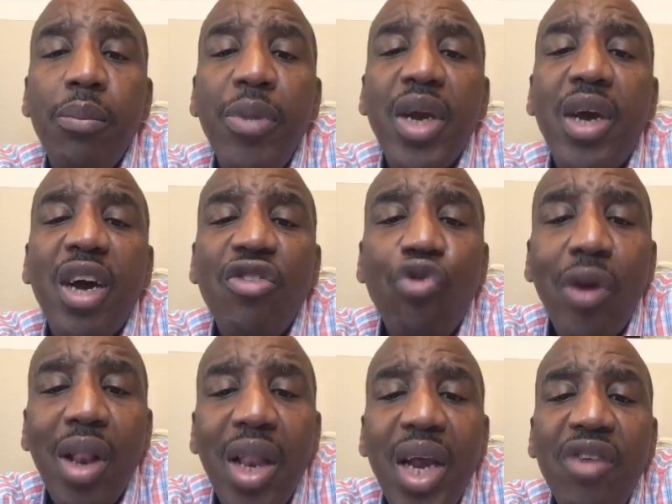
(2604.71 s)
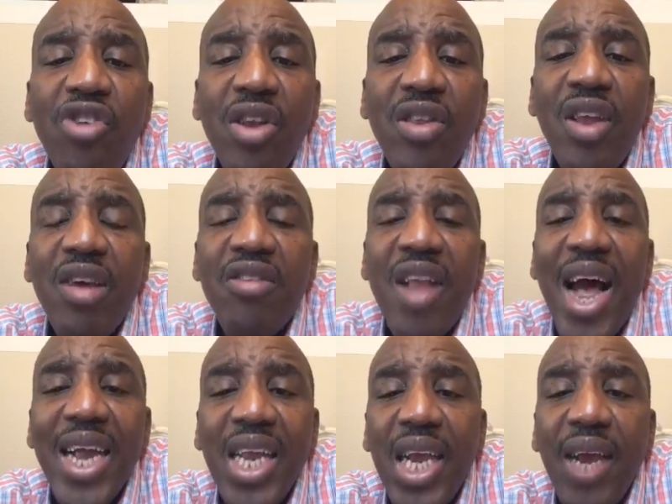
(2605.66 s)
because religion does
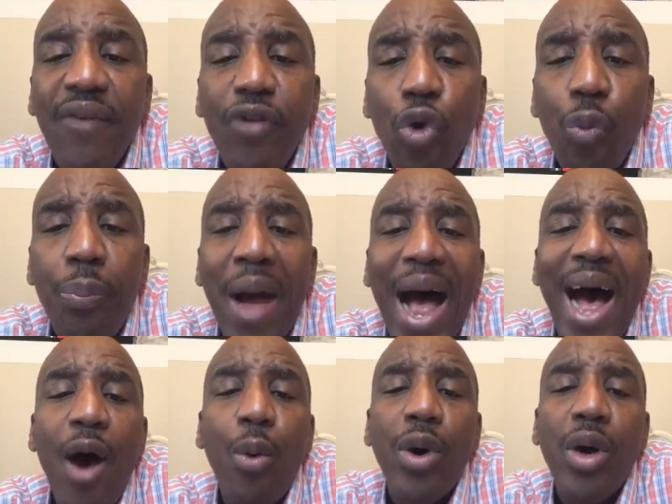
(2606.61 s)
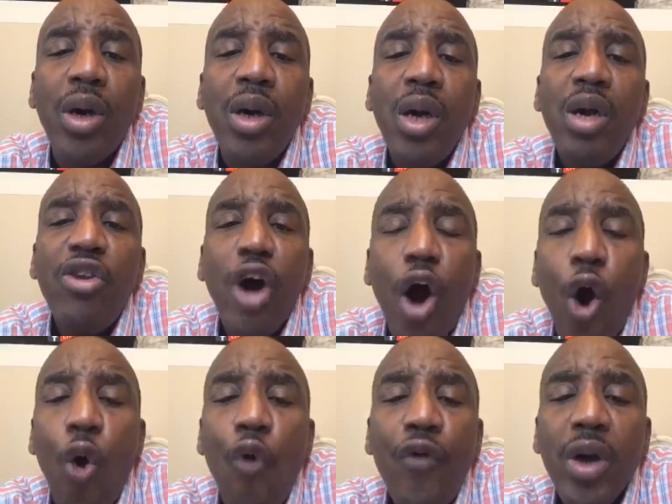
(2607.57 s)
not give you power to
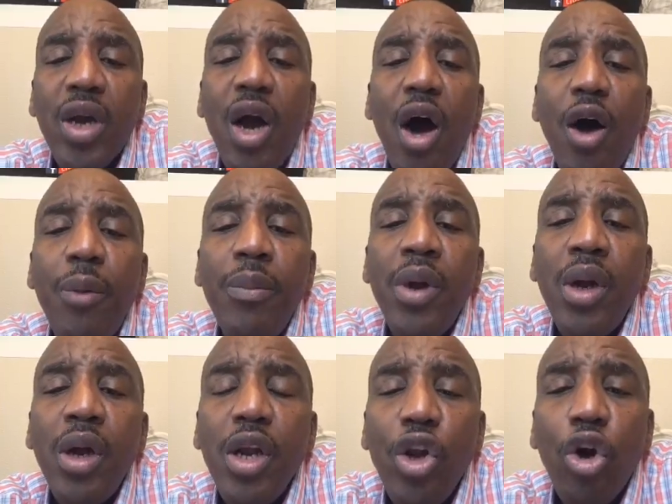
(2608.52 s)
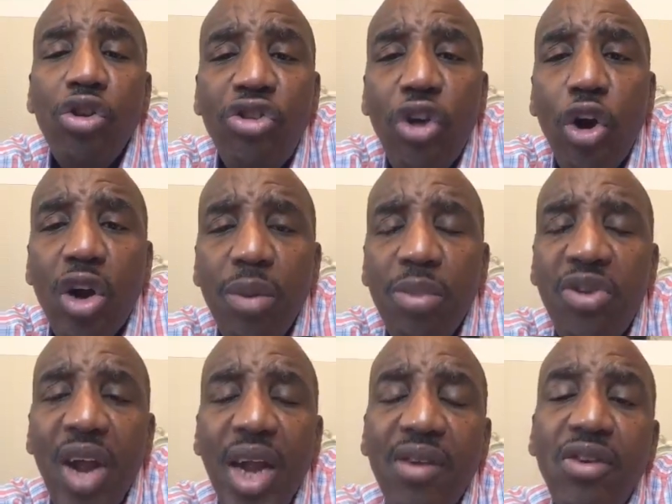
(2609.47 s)
overcome your
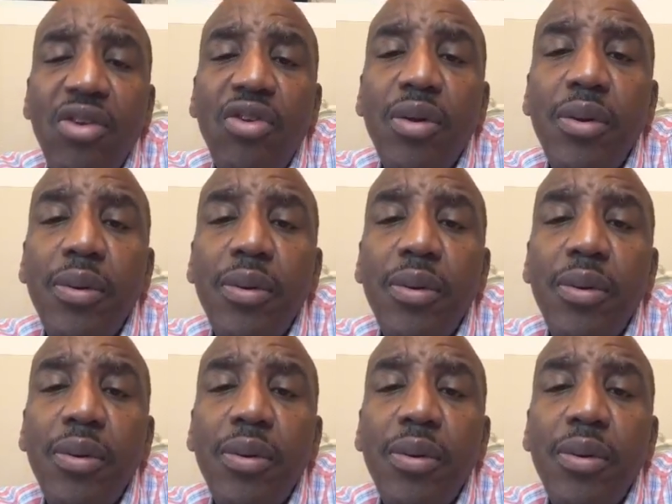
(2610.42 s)
circumstances.